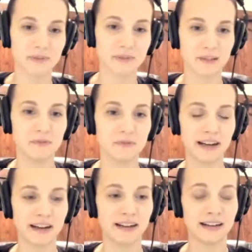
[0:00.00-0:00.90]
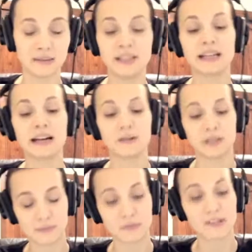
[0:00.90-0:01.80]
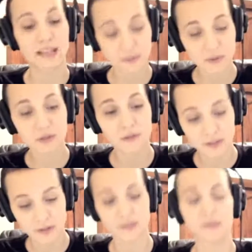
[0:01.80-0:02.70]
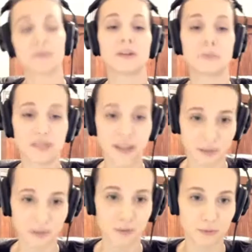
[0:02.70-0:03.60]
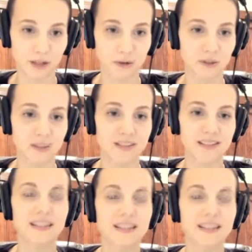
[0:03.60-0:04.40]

really when I'm obsessed with the originals, but then obsessed with the prequels.